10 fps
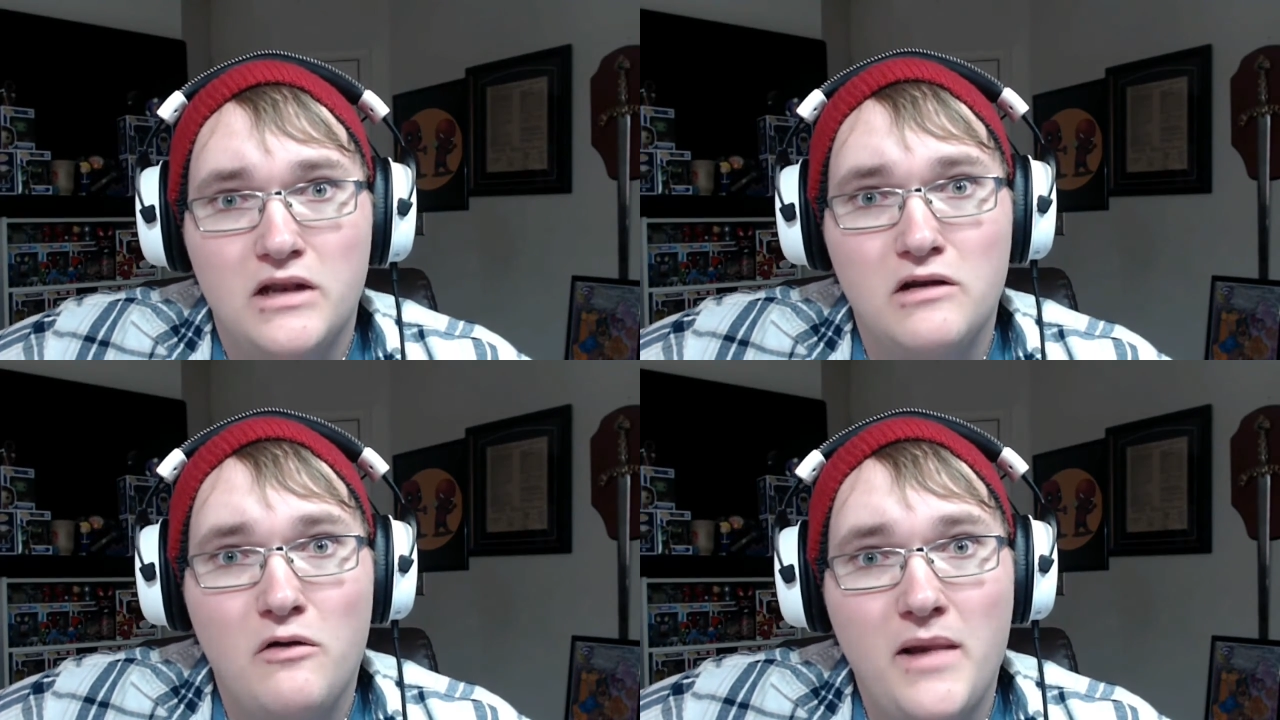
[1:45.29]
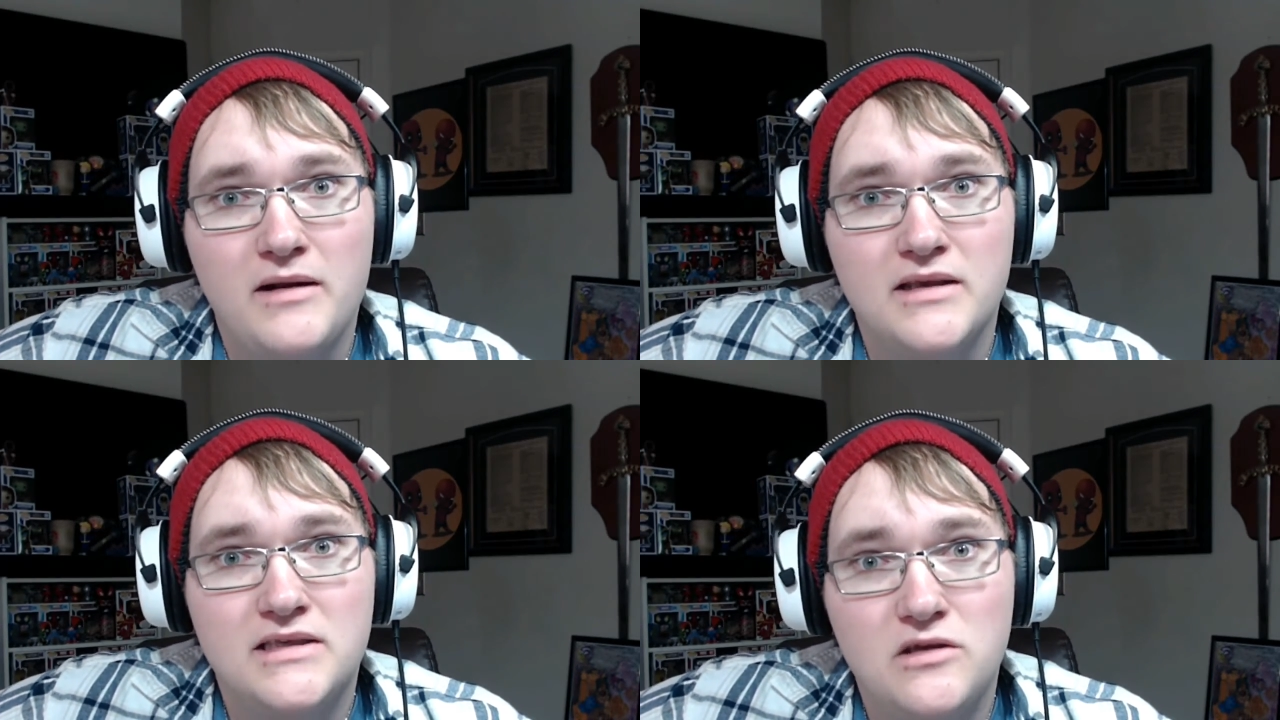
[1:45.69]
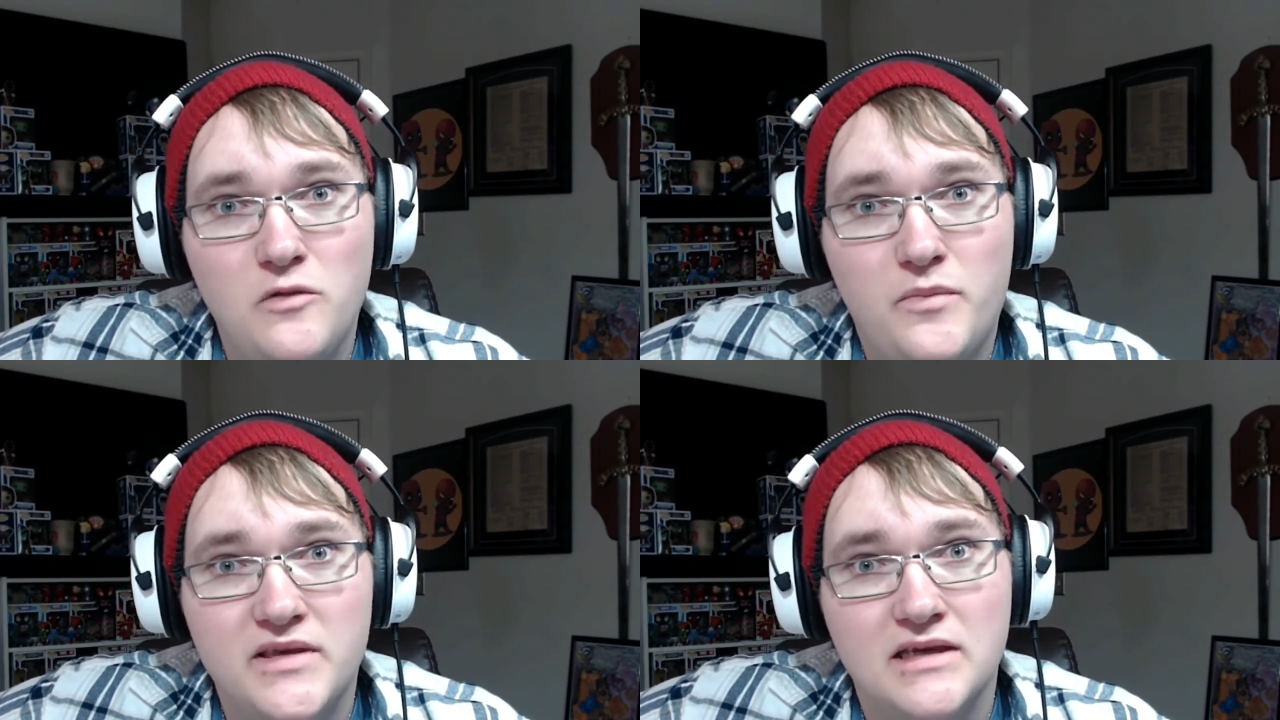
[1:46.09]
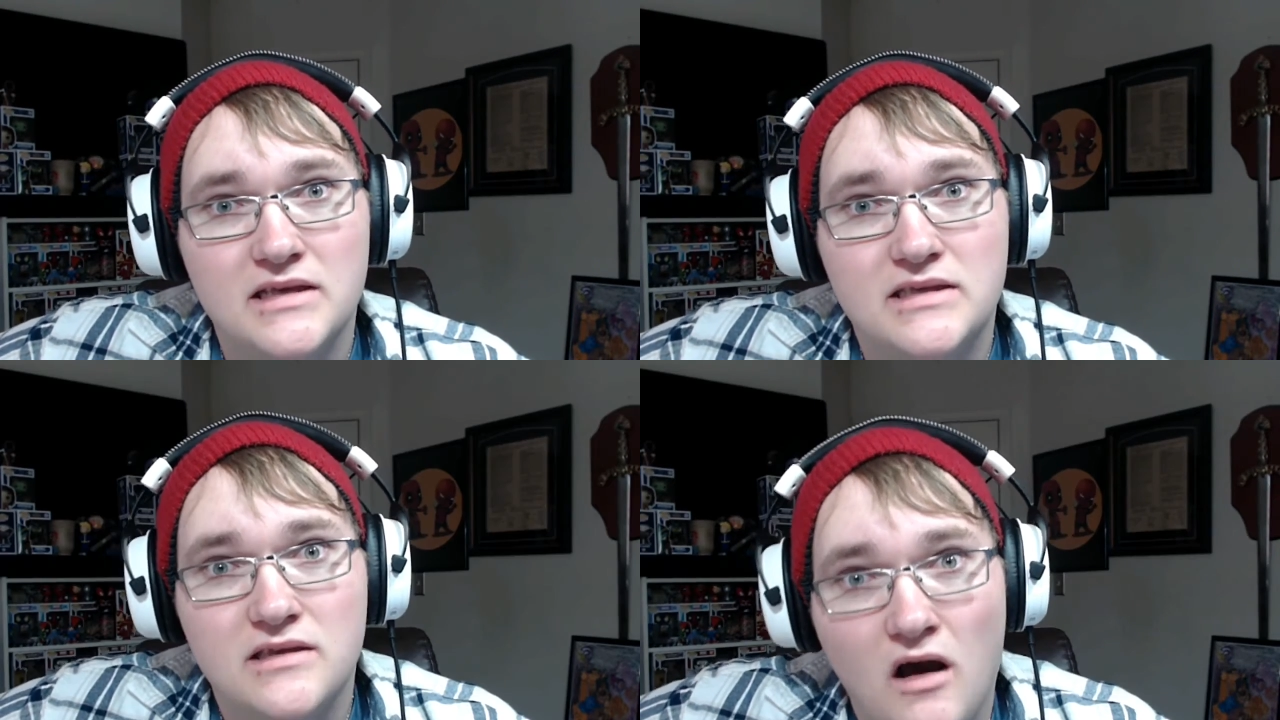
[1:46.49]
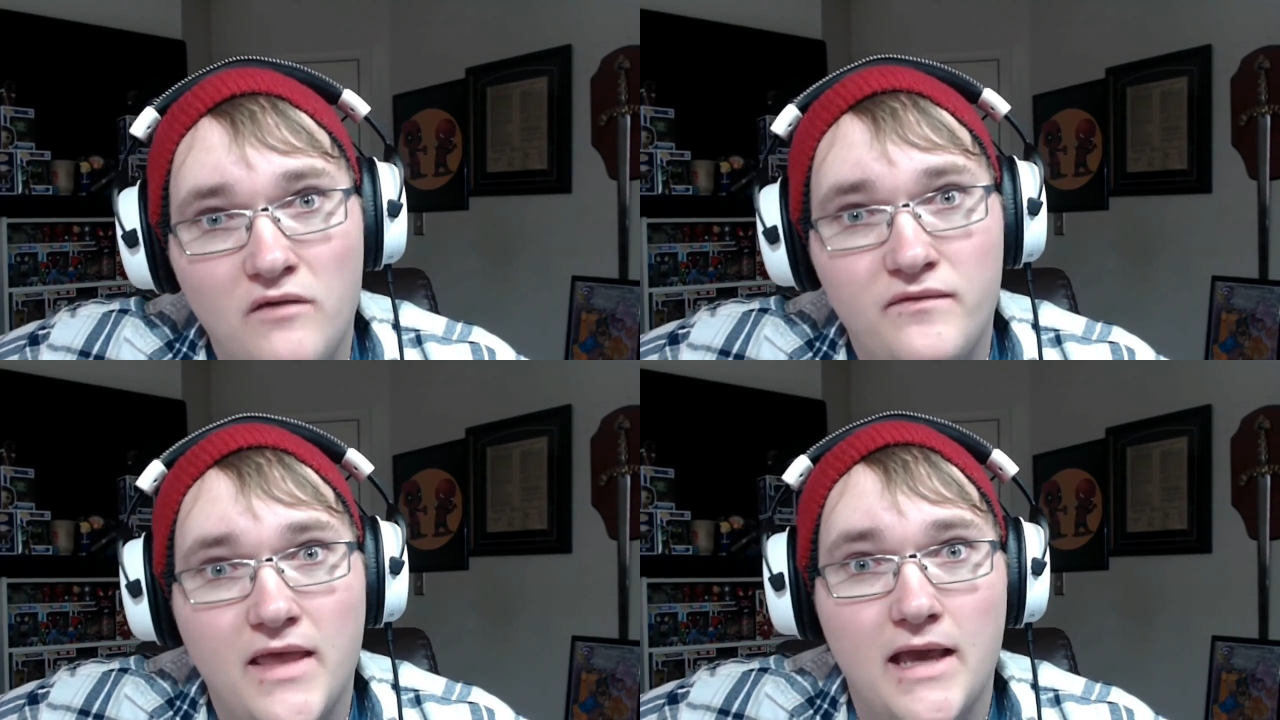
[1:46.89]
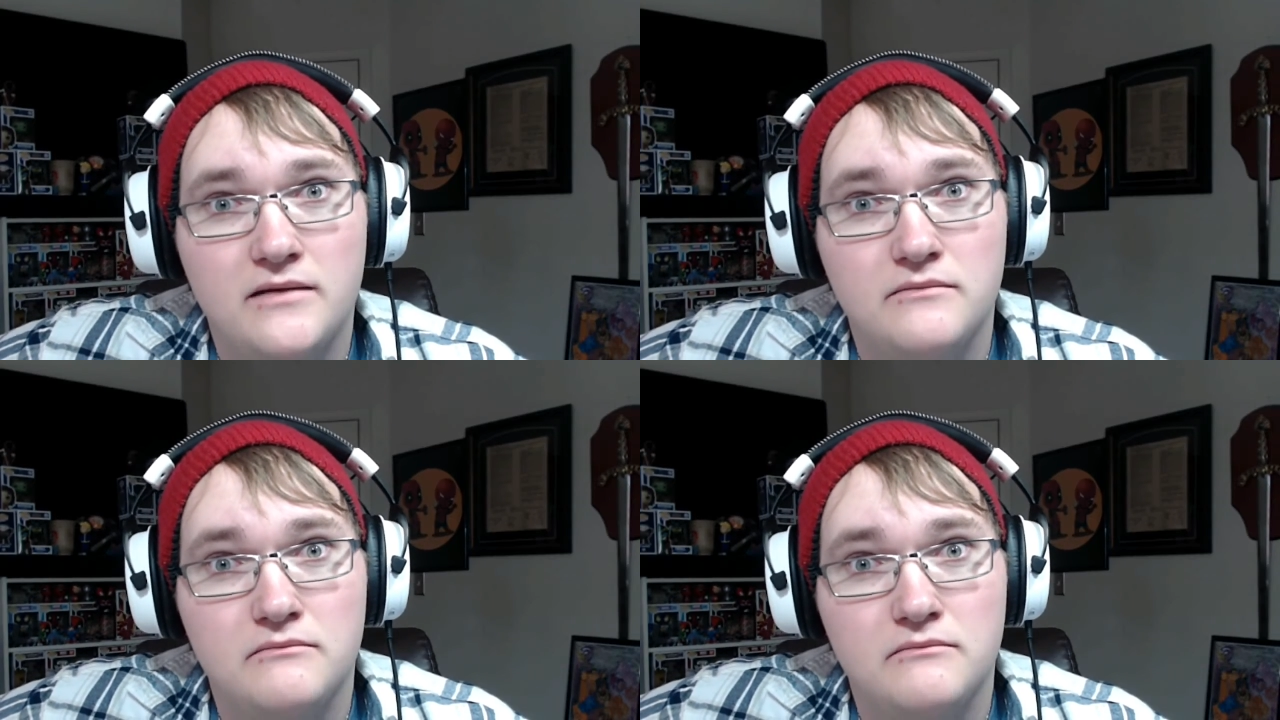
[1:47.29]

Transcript: No amount of soup is gonna solve that.